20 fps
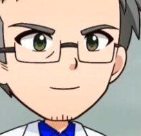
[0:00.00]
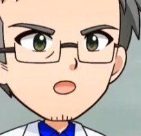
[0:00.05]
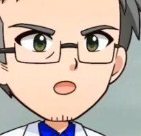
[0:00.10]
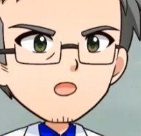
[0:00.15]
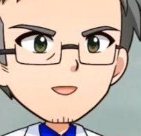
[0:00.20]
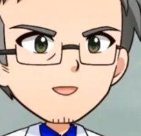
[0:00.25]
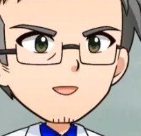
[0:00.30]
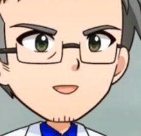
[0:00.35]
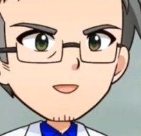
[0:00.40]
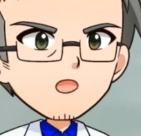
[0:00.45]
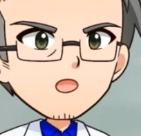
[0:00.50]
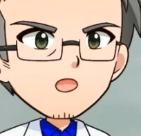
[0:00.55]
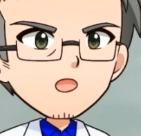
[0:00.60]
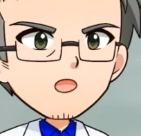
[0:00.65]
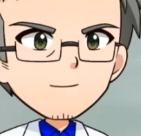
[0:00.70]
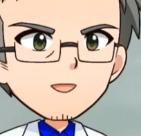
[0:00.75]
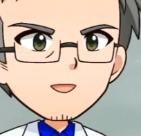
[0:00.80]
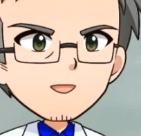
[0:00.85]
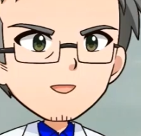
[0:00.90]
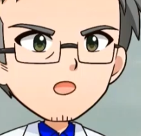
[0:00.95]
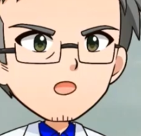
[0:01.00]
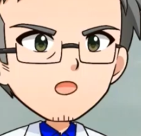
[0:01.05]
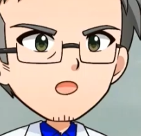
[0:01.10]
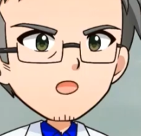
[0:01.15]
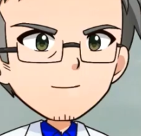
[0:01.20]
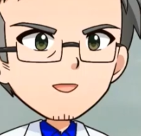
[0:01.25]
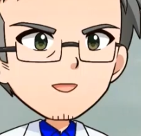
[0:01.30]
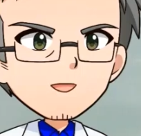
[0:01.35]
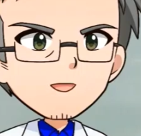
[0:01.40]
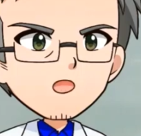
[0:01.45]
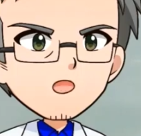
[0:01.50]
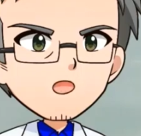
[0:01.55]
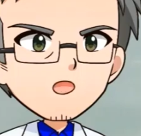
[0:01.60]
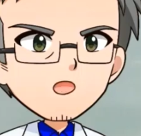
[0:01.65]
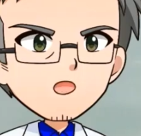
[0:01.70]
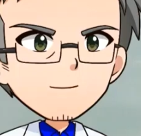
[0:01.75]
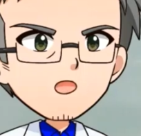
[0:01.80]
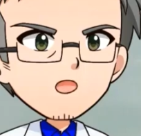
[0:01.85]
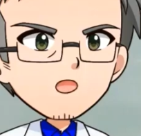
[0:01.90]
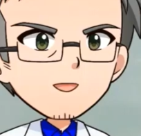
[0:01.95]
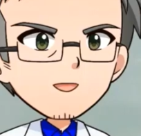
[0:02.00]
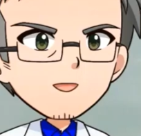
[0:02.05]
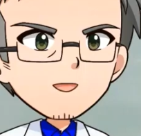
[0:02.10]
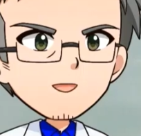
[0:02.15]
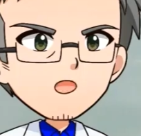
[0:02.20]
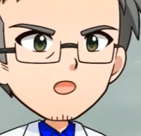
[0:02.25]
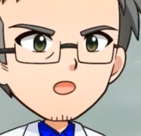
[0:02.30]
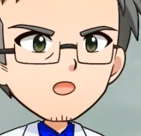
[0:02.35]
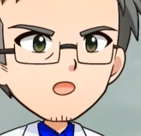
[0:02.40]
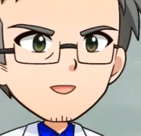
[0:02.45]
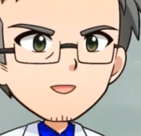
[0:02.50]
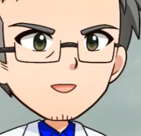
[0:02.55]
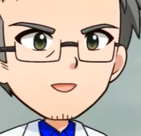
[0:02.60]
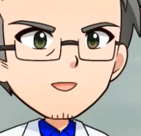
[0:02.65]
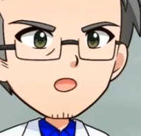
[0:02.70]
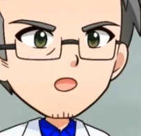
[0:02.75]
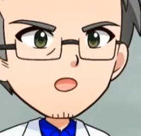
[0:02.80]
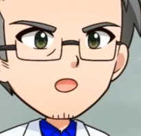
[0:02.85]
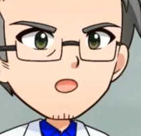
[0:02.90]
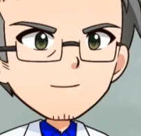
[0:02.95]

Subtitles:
They are often called that because of their round shape.